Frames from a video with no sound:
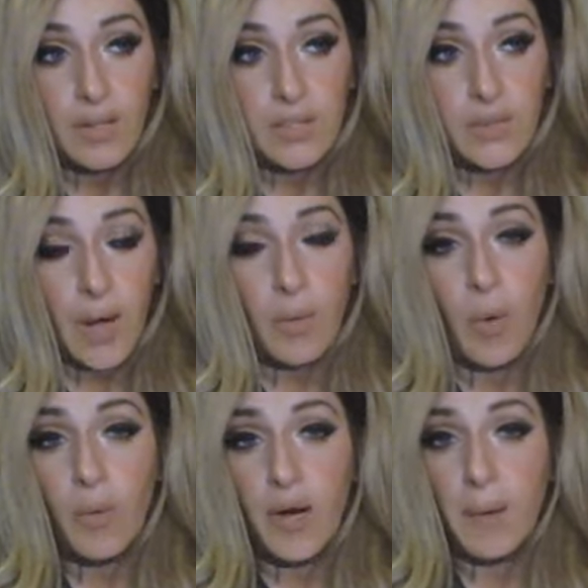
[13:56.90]
So I
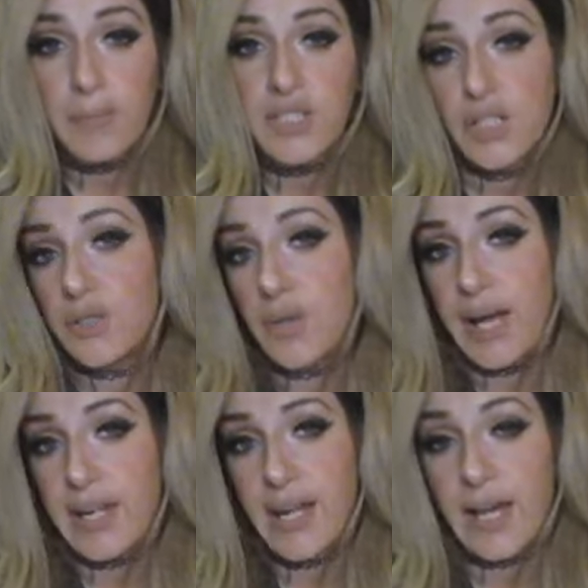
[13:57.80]
woke up to
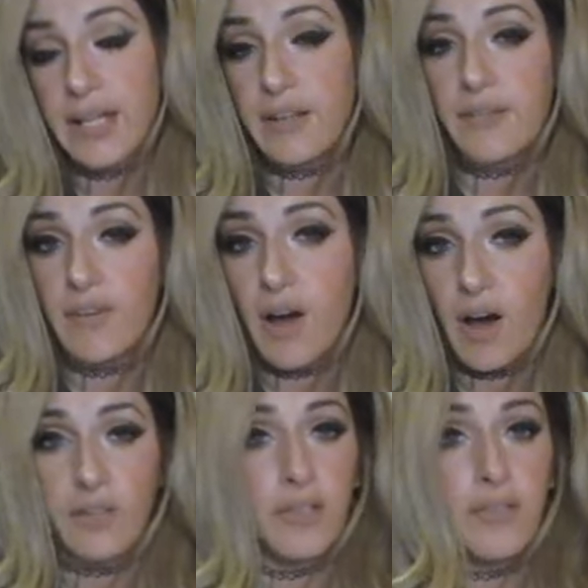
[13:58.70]
a negative
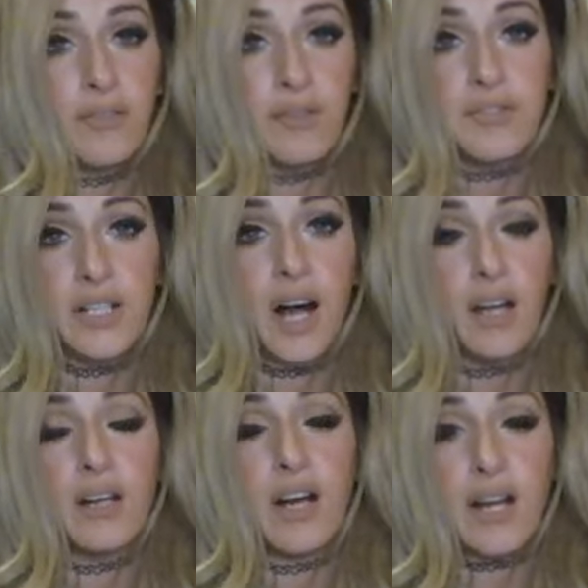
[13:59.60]

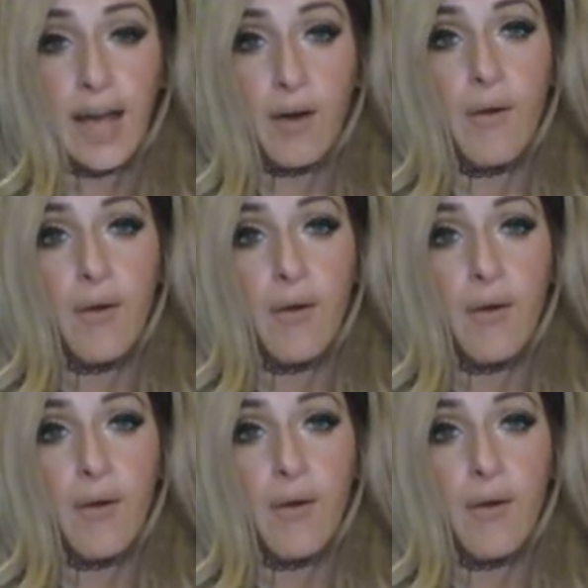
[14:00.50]
$150 account.